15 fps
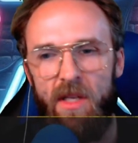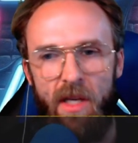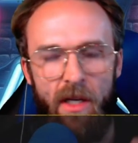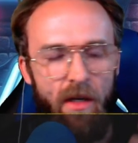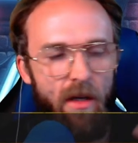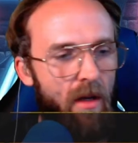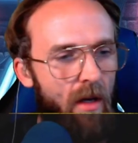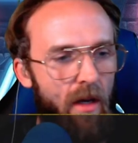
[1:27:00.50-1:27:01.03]

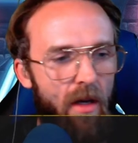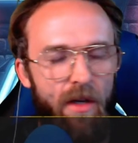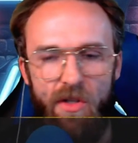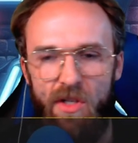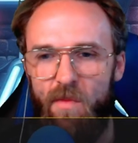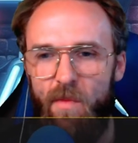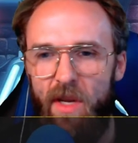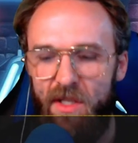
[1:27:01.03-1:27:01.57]
then it
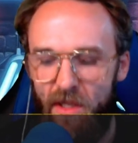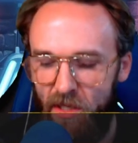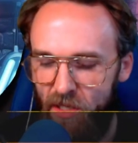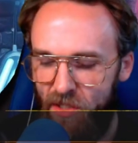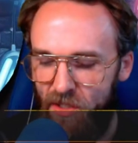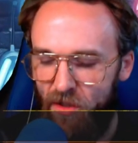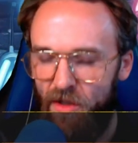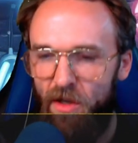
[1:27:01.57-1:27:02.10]
just makes it
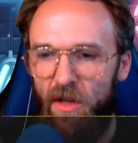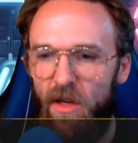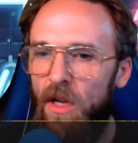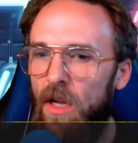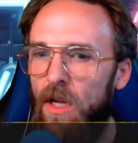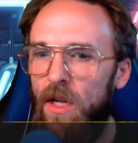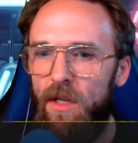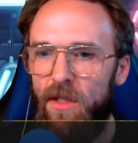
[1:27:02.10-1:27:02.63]
easier to
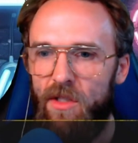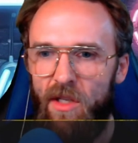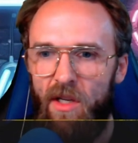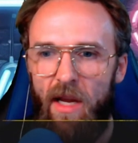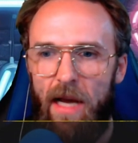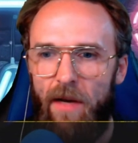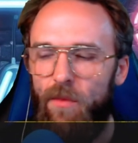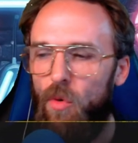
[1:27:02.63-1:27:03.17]

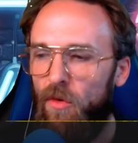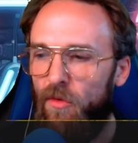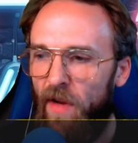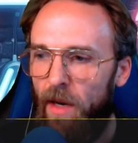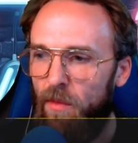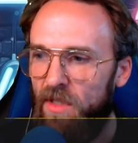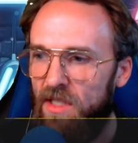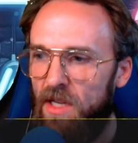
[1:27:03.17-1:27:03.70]
to have more
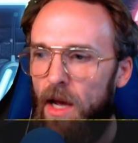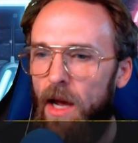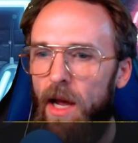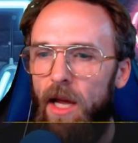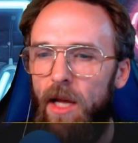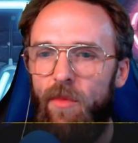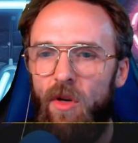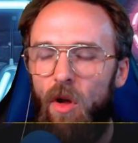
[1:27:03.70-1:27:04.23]
family
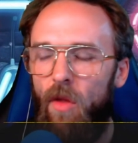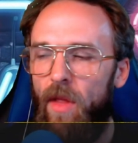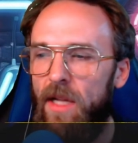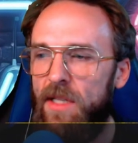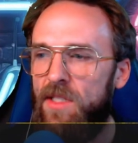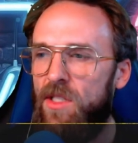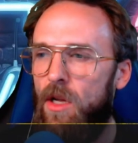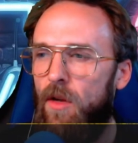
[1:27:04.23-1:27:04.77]
time and all
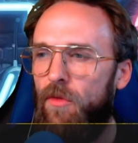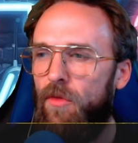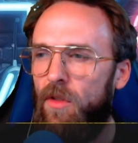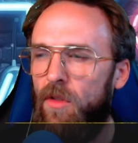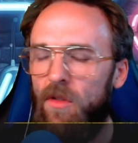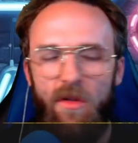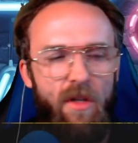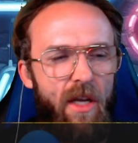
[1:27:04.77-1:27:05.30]
that stuff.
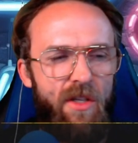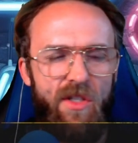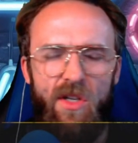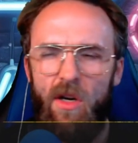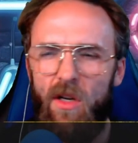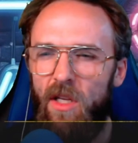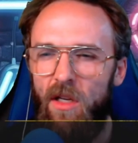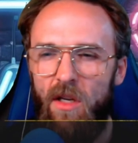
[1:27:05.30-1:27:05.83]
And yeah, you
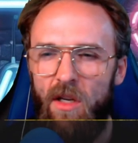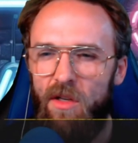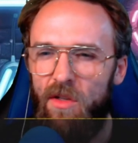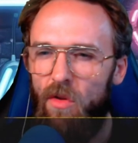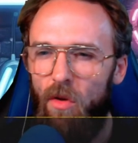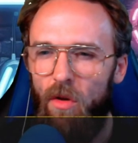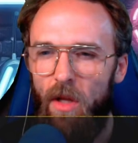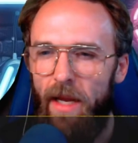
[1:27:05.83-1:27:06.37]
start getting in a
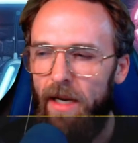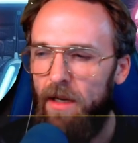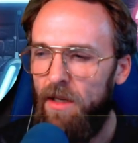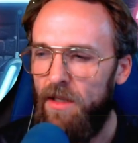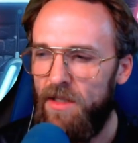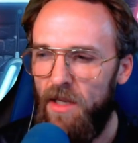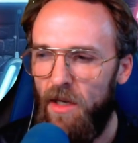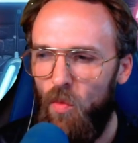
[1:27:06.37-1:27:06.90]
little late, and
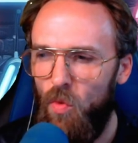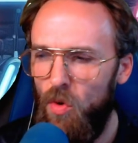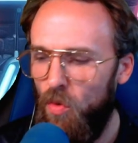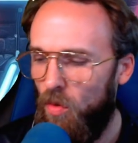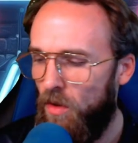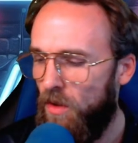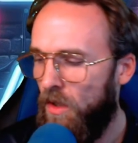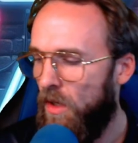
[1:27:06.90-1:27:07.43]
it's like,
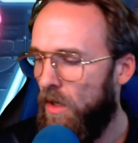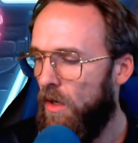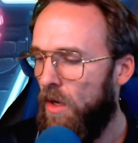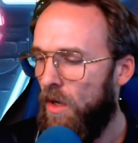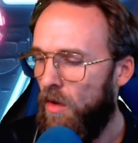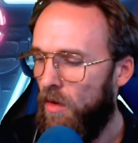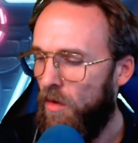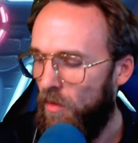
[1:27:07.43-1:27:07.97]
woo.
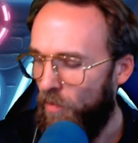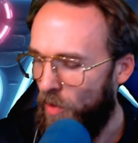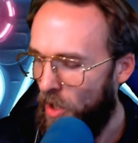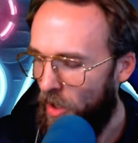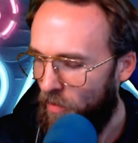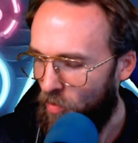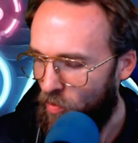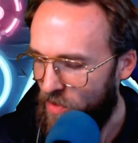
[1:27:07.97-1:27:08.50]

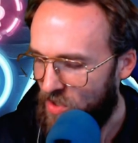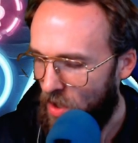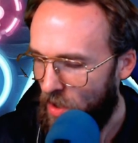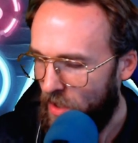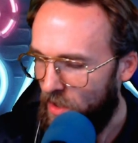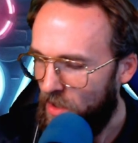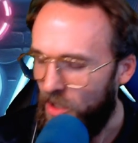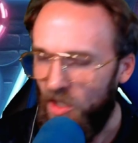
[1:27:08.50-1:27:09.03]
But when we
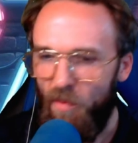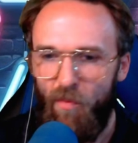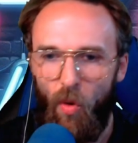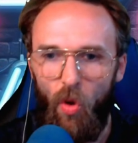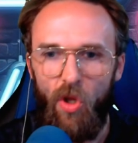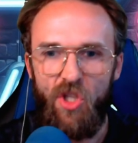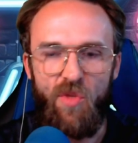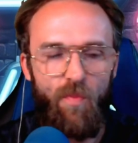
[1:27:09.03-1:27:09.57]
start getting into
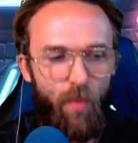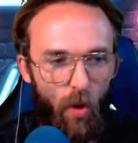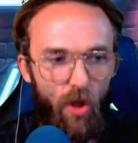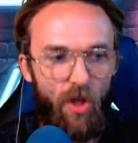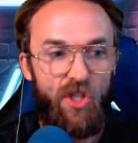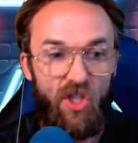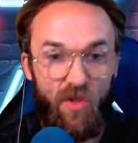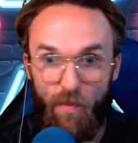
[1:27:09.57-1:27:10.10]
bullish,
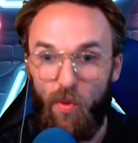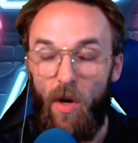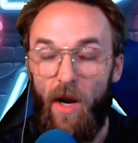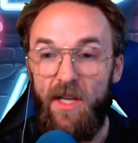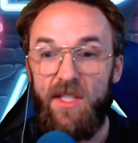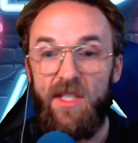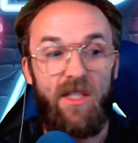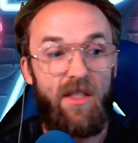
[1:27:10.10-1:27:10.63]
bullish
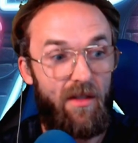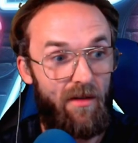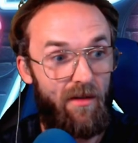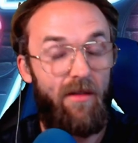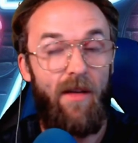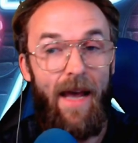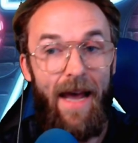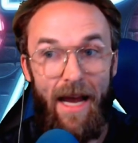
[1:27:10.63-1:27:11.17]
price
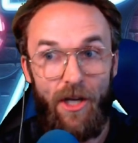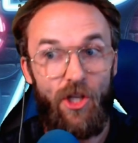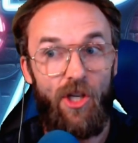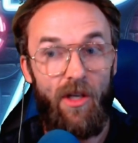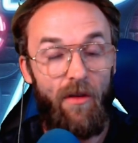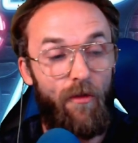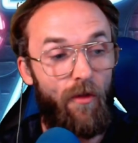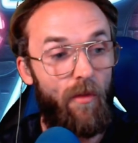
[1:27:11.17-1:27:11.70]

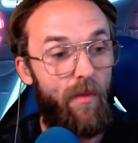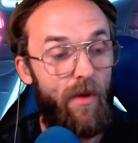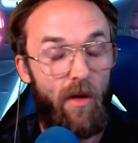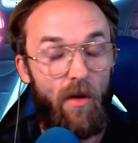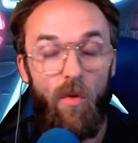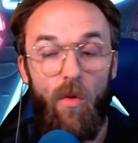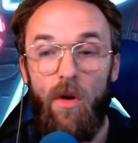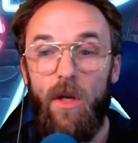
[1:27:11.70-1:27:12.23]
action for
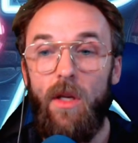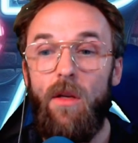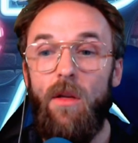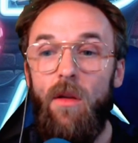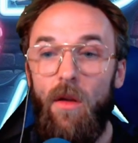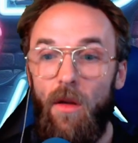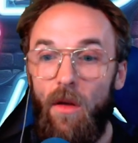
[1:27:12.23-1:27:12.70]
Bitcoin,